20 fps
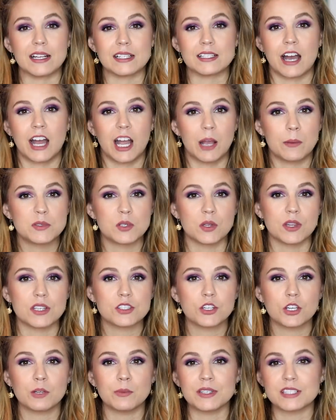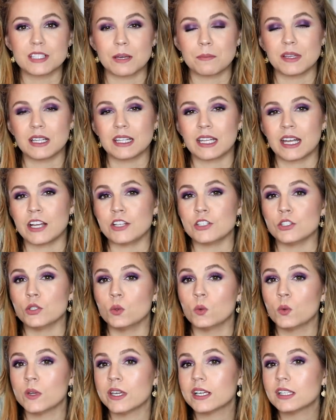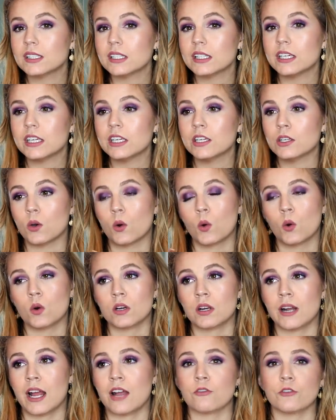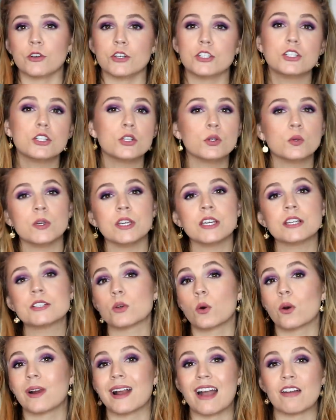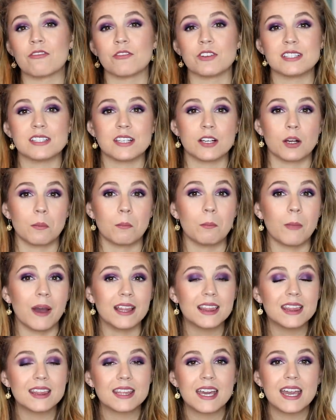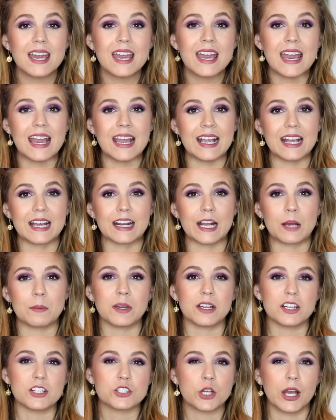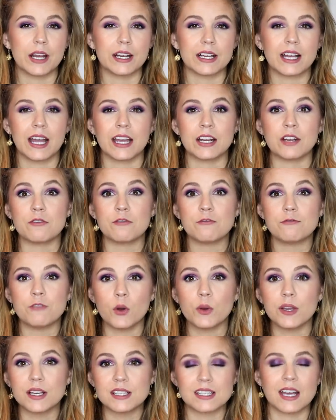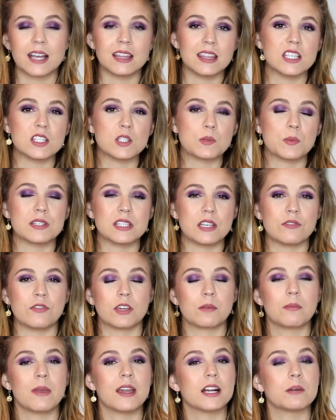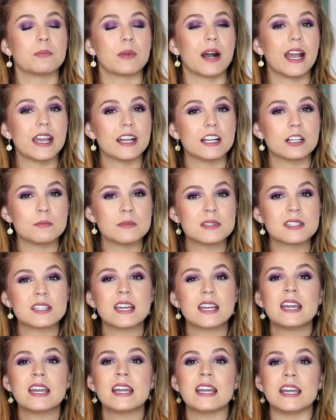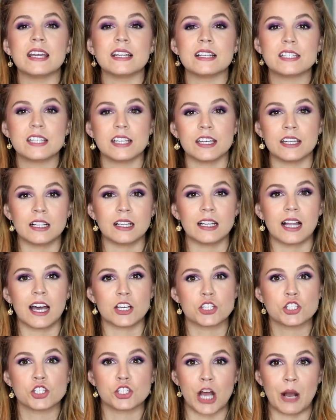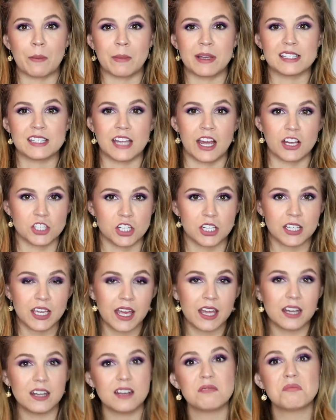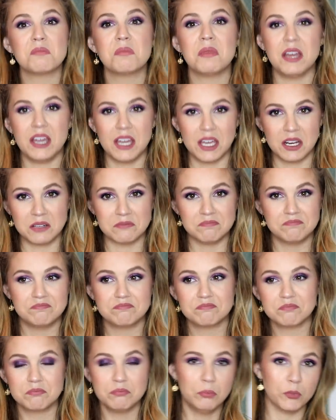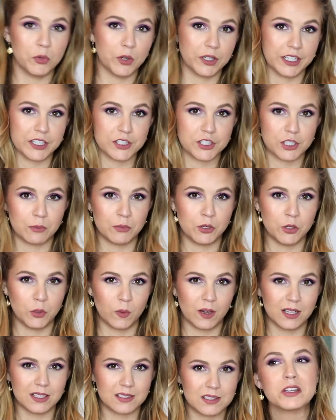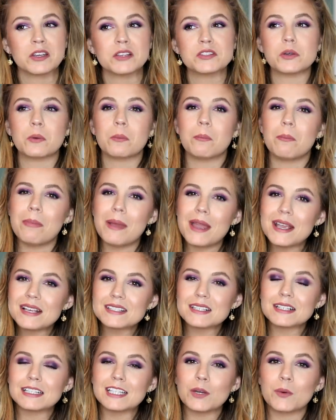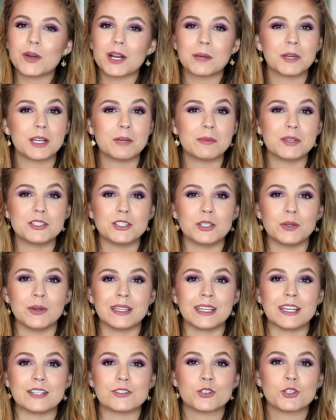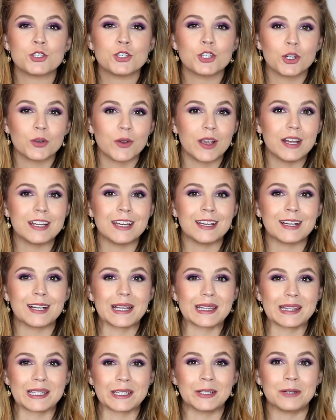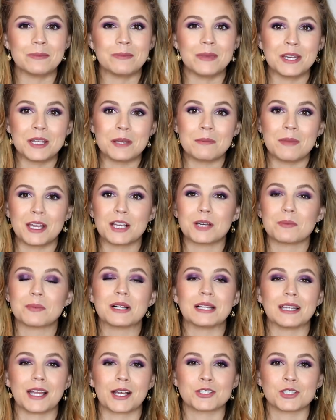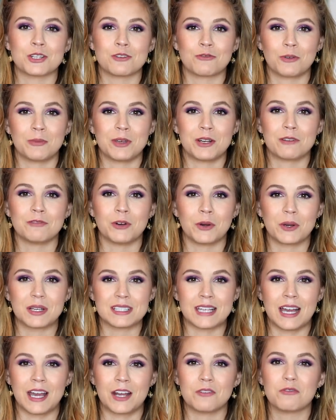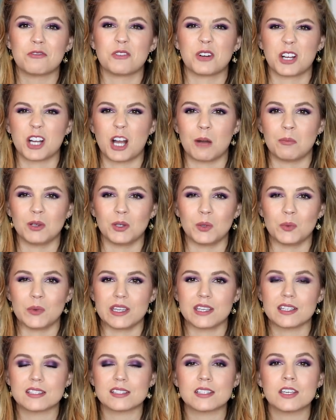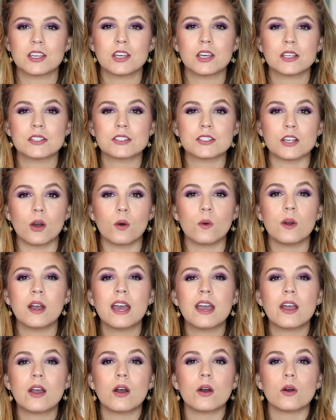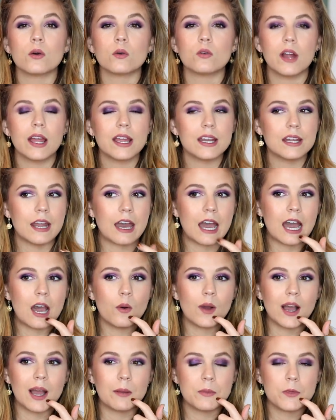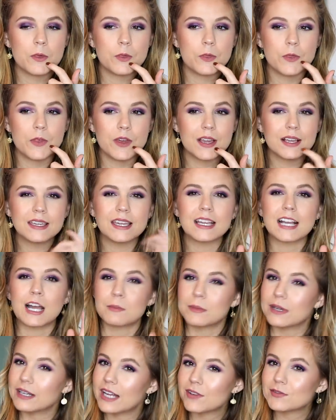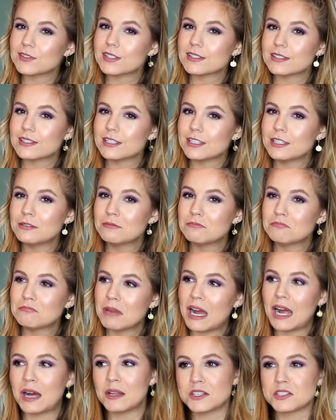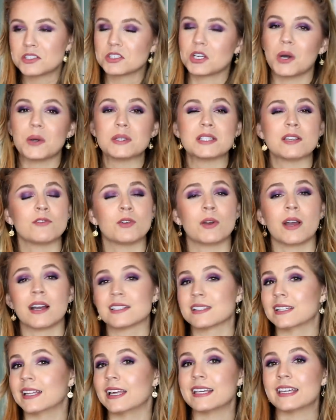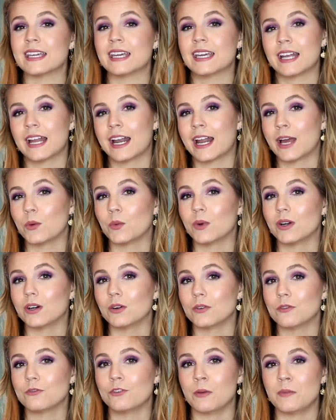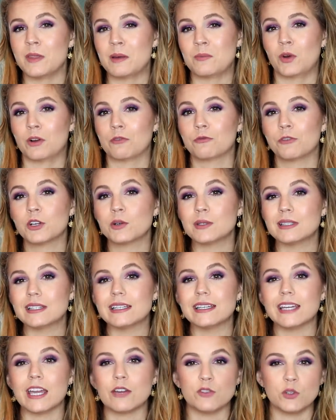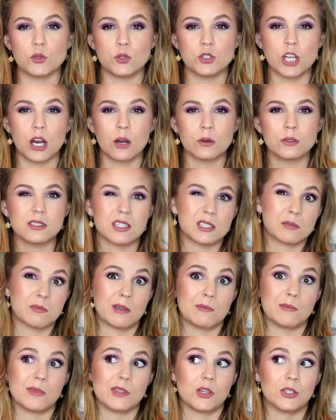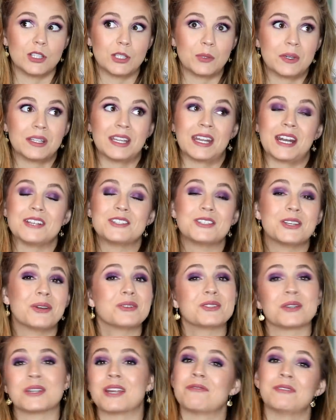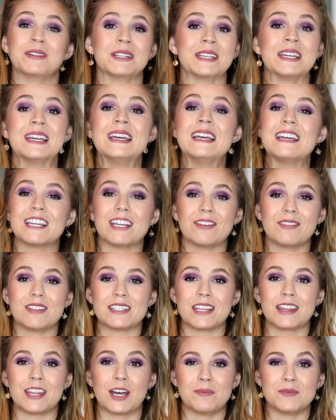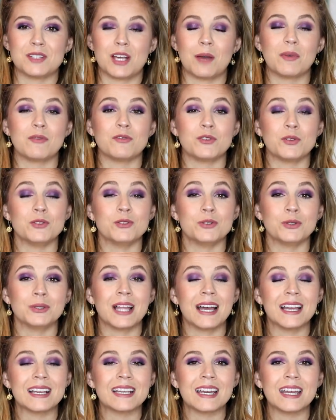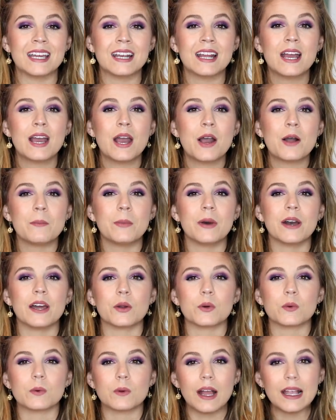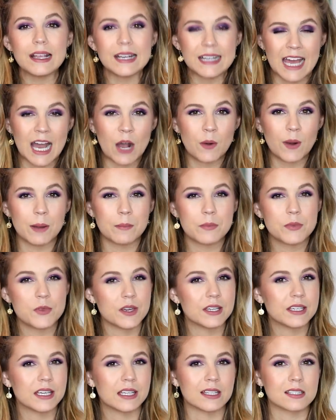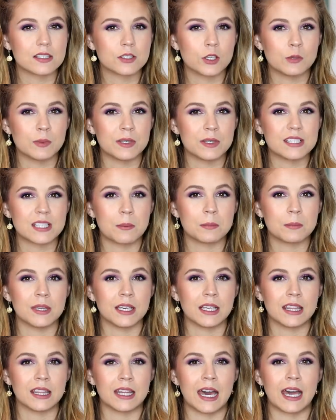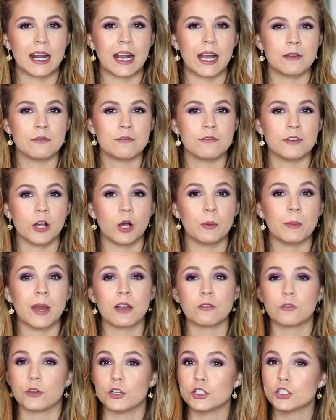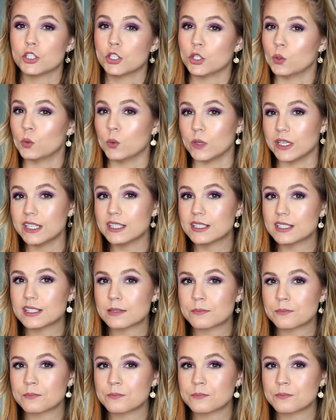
time. So this could be something that I do weekly or every two weeks or every single month. And I'm gonna try to kind of focus on these specific makeup items until I shop my stash again and bring in some new ones. So basically what I'm gonna be doing is curating a little mini makeup collection for me to focus on for a couple of weeks. So Right now, I'm thinking I'm gonna have to see how this goes. If you guys like it, and I will film them more frequently. If you don't, this might be the only one that I do, so definitely give this a thumbs up if you do like it. But right now, I'm thinking this could be something that I film every two weeks.